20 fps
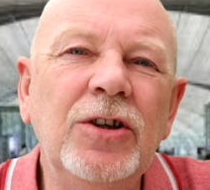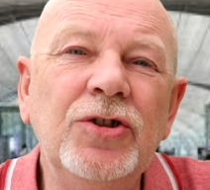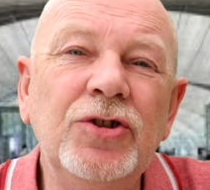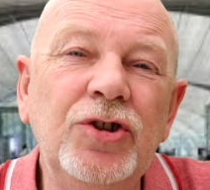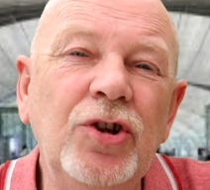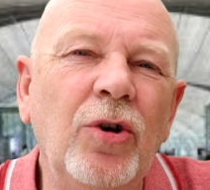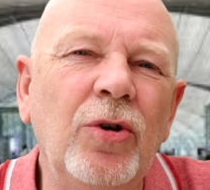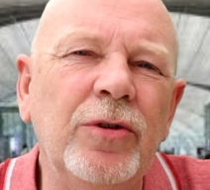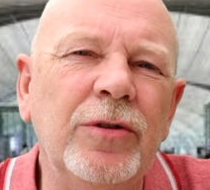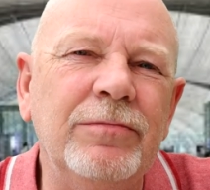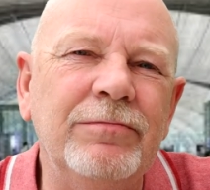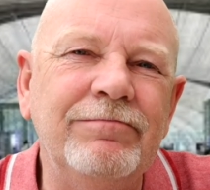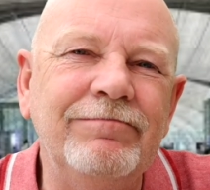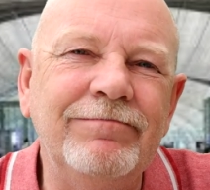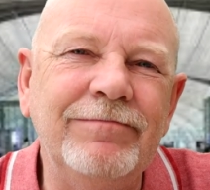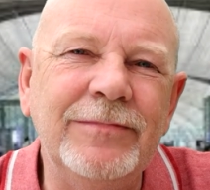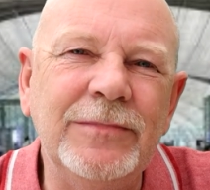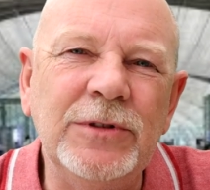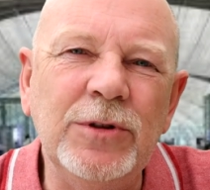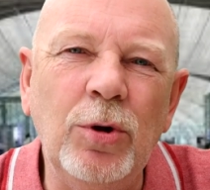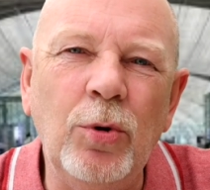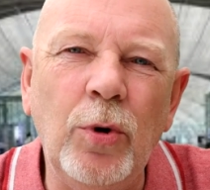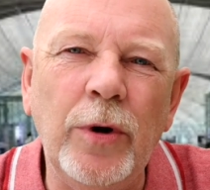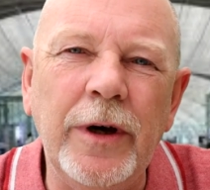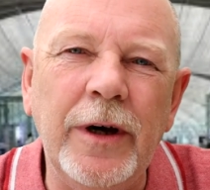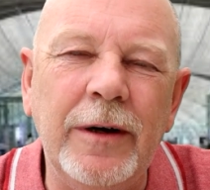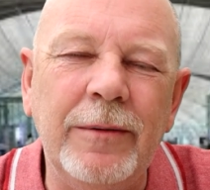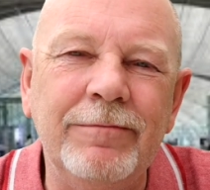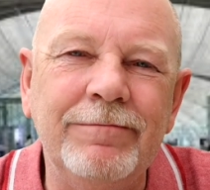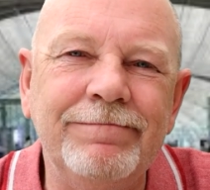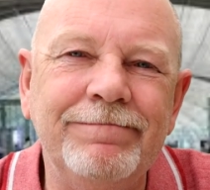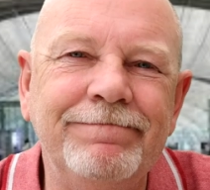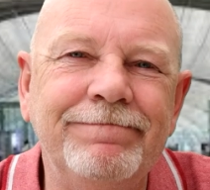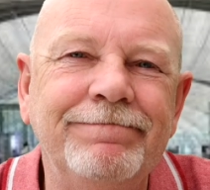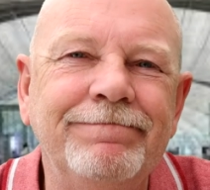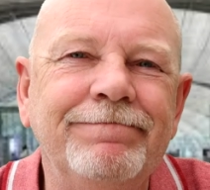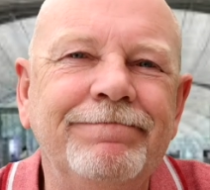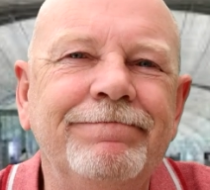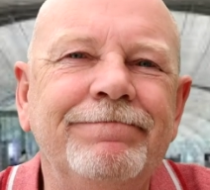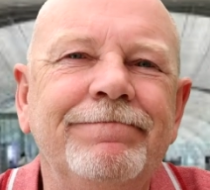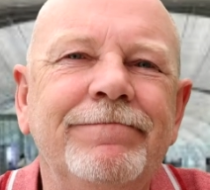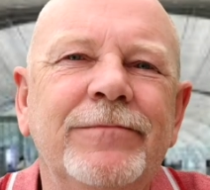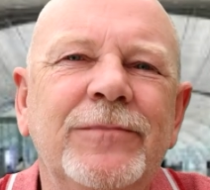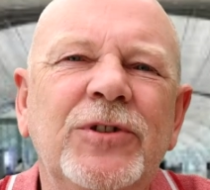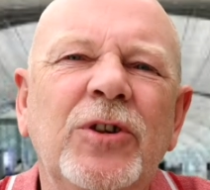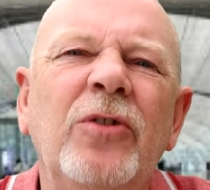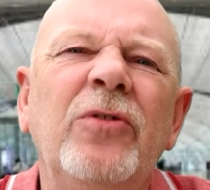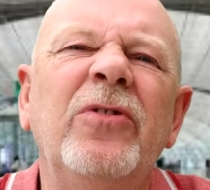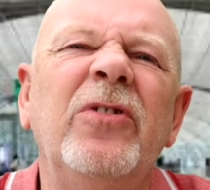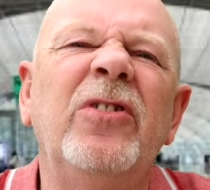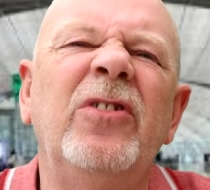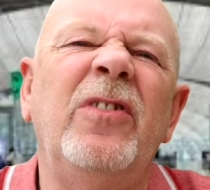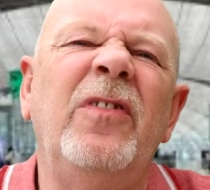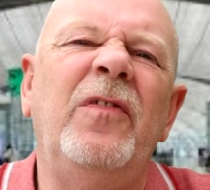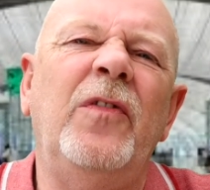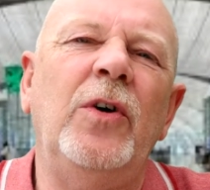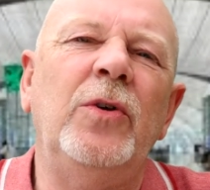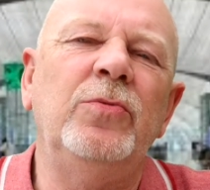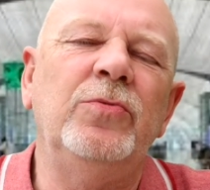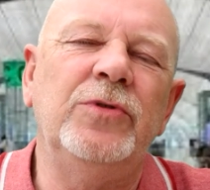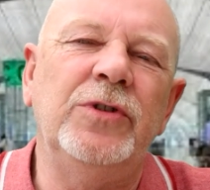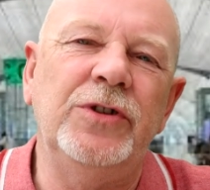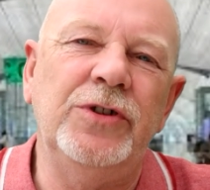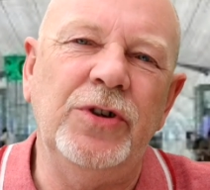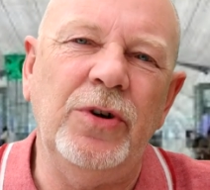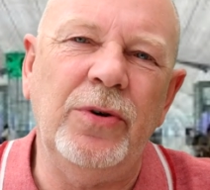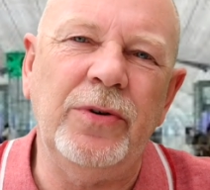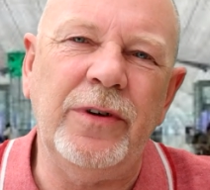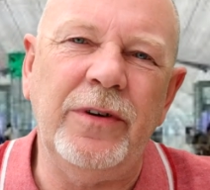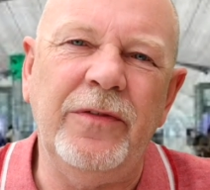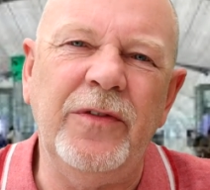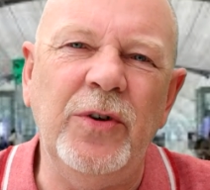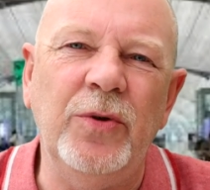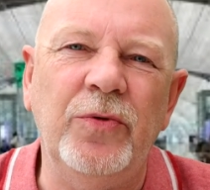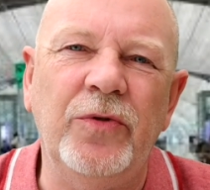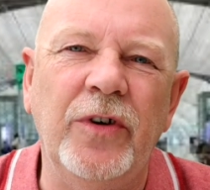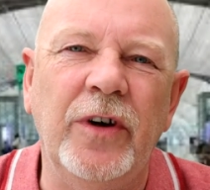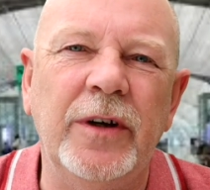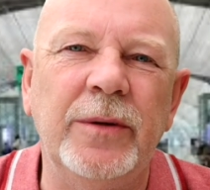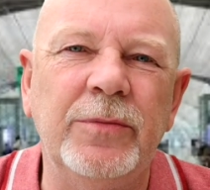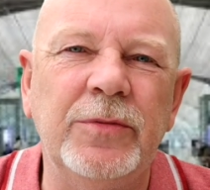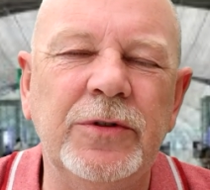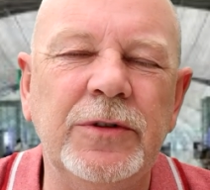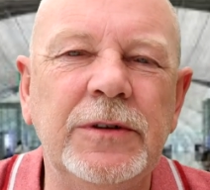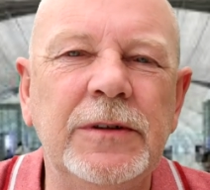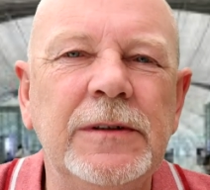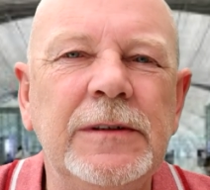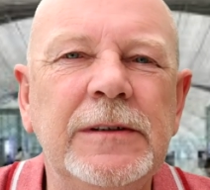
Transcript: John, lawyer, is on the phone to John a few times,